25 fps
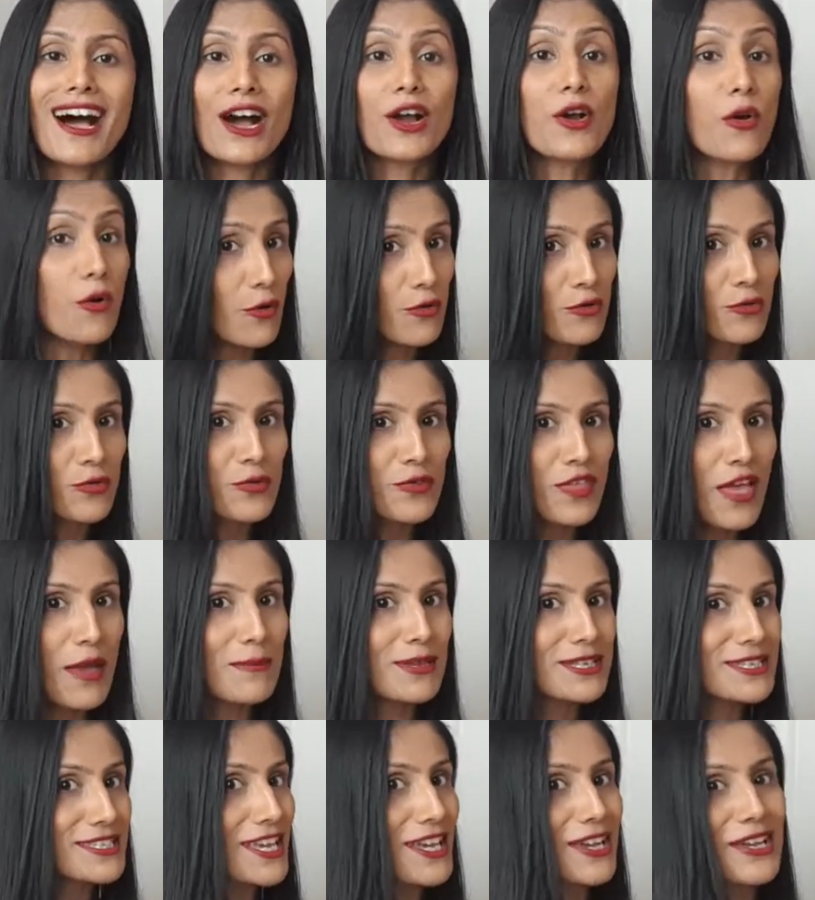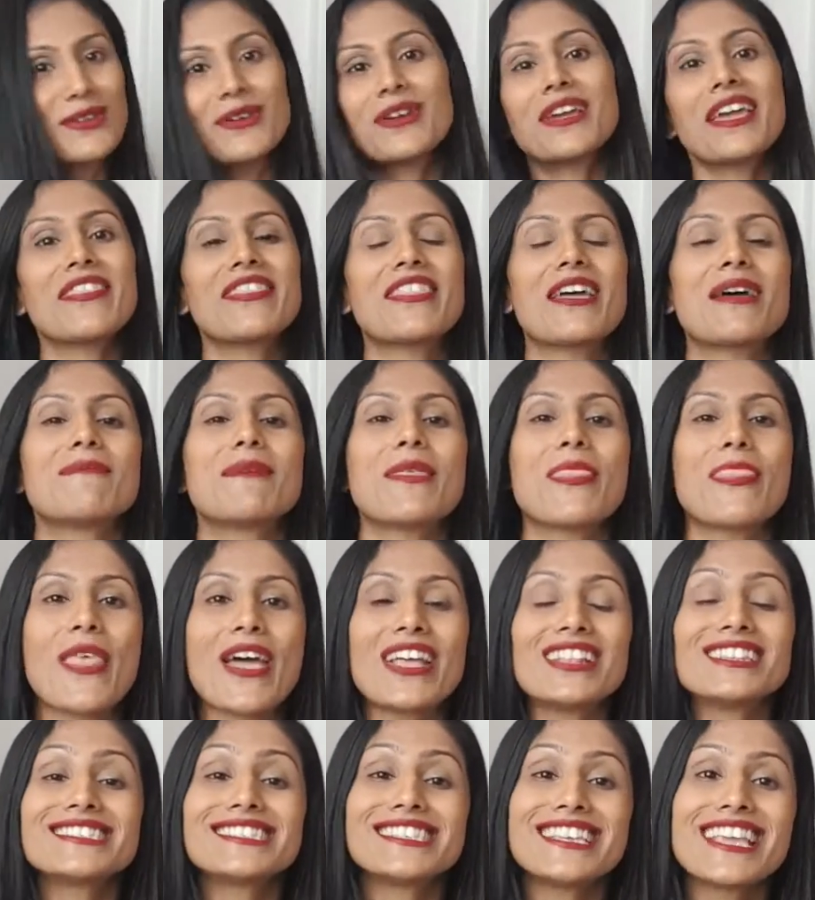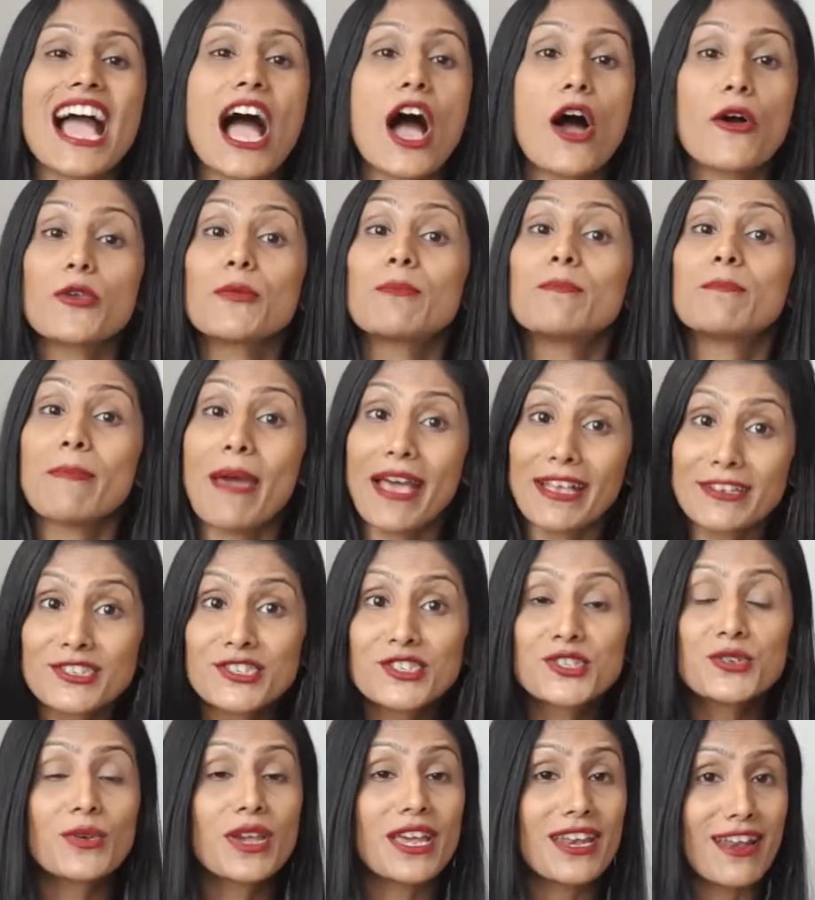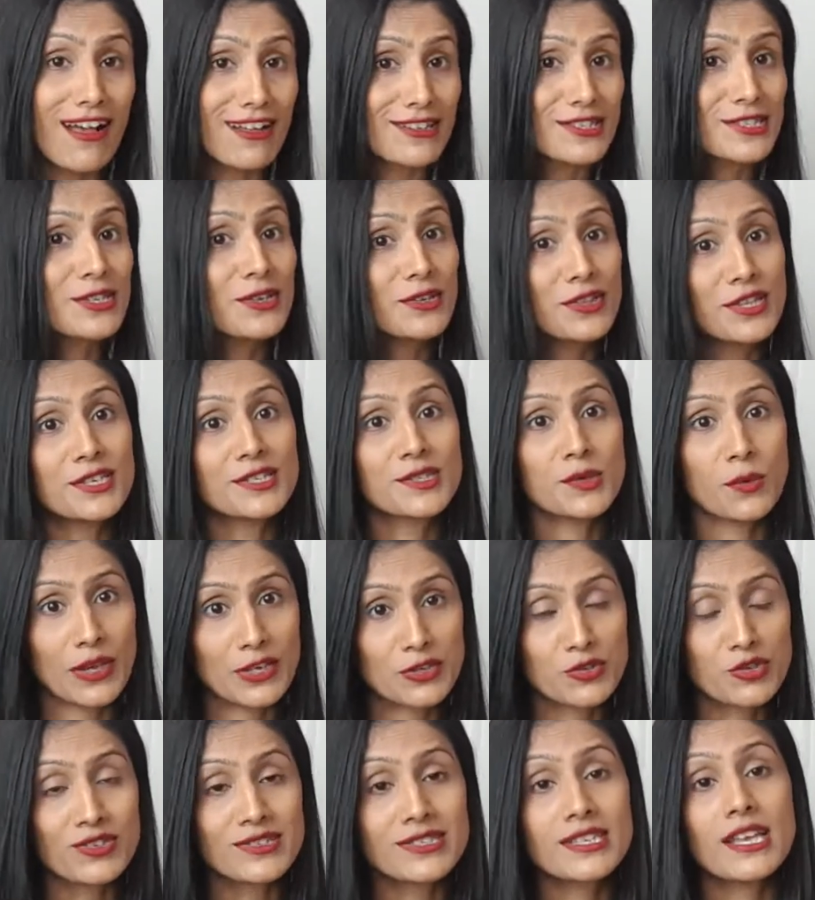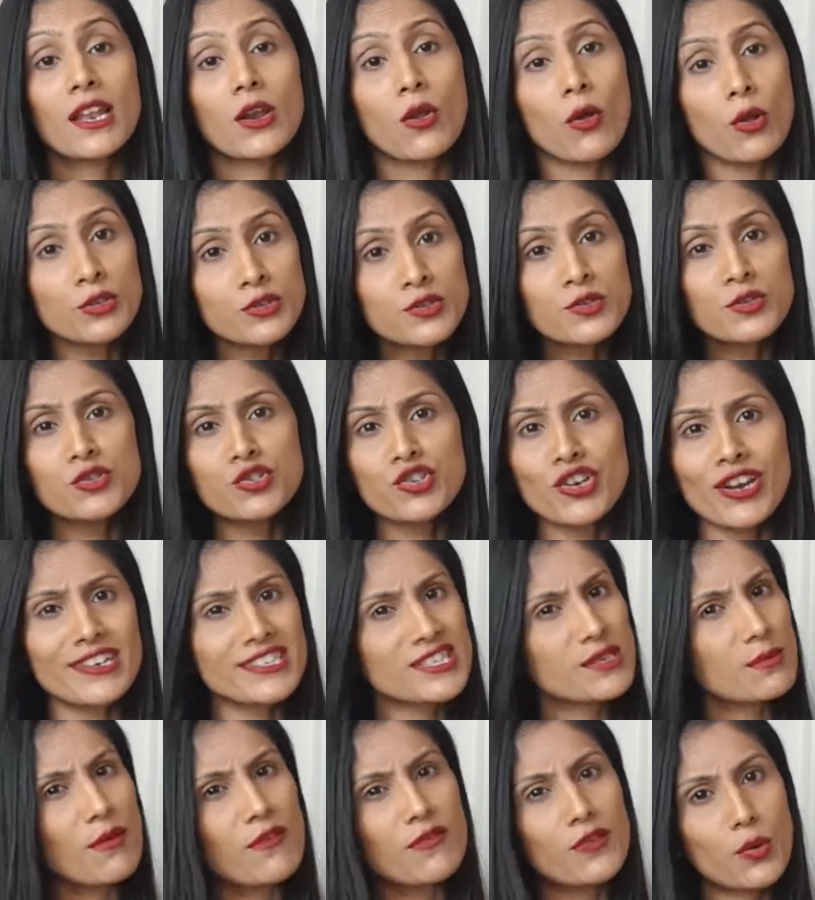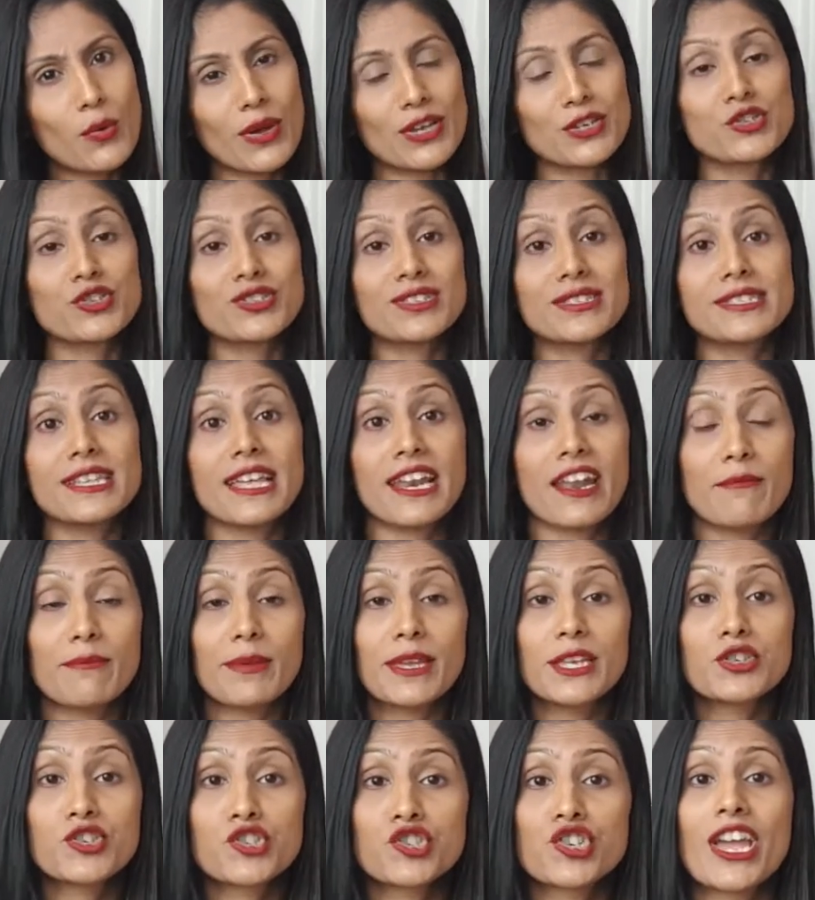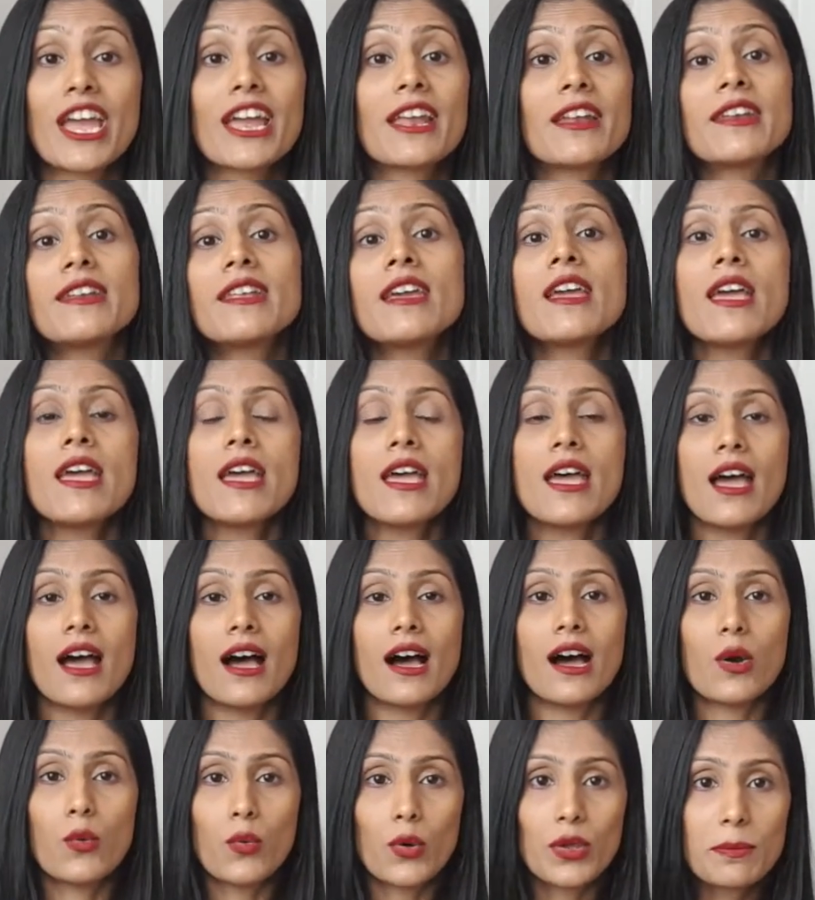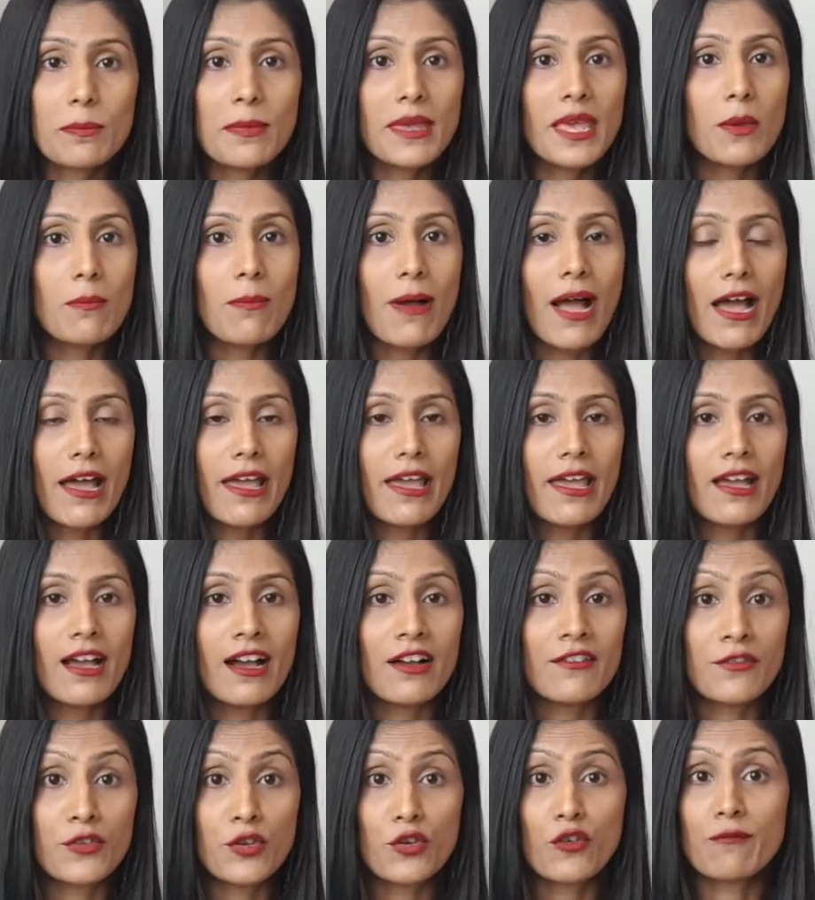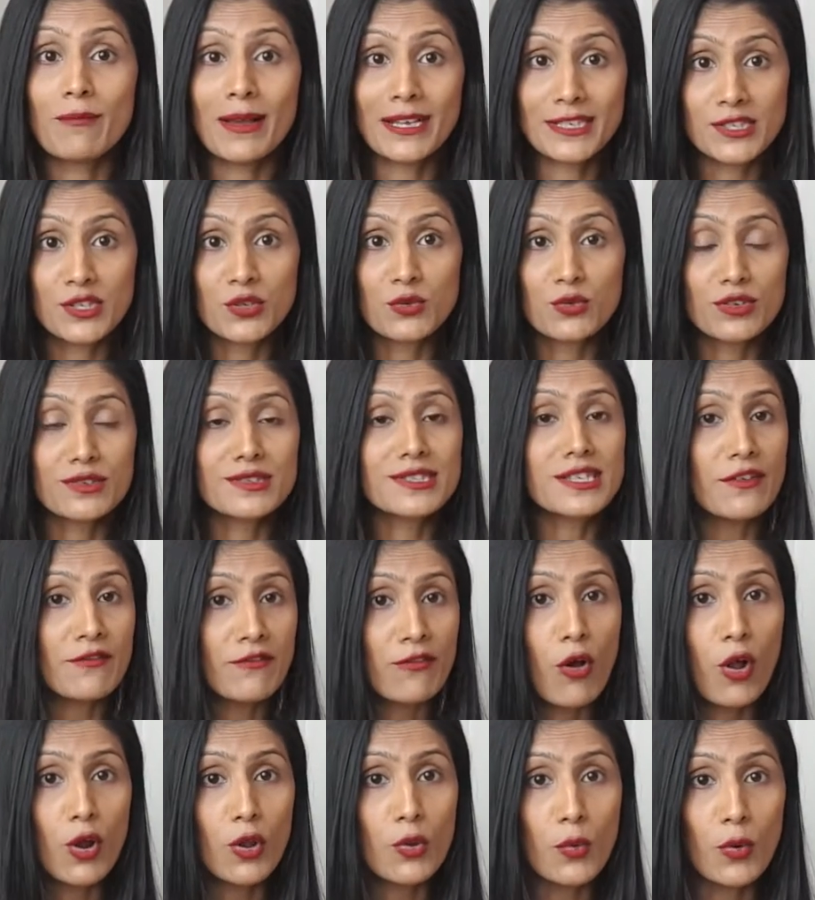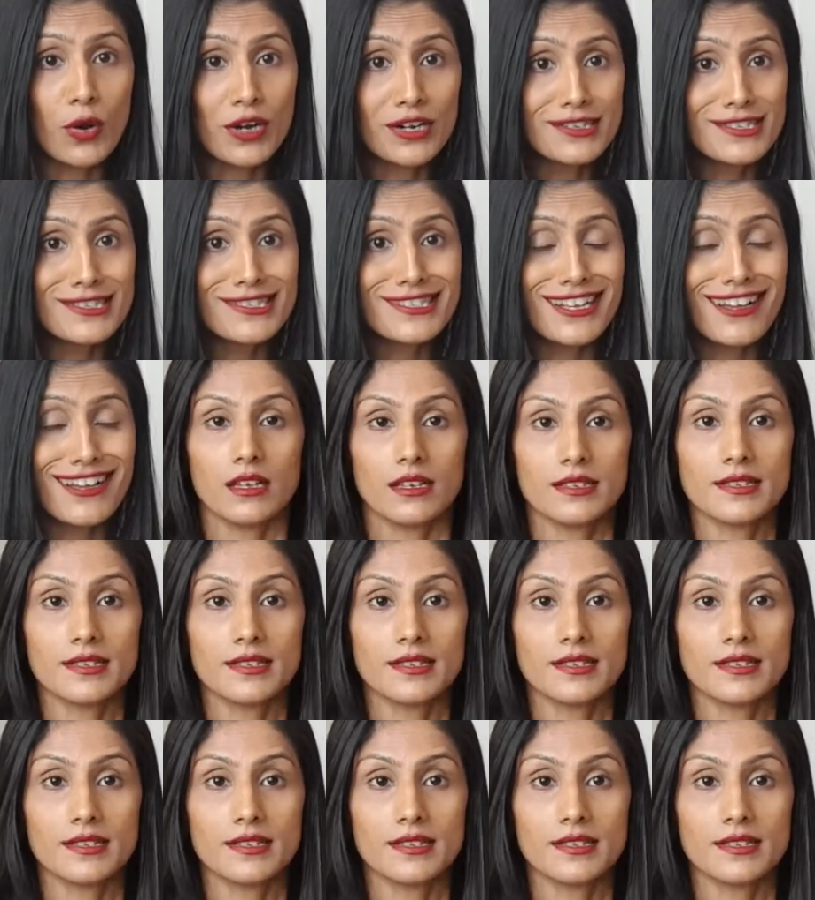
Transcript: Go through them and take a look at them and then see how best you can answer these questions. I'll also share some of the questions that have been shared with me by a few of my students and followers.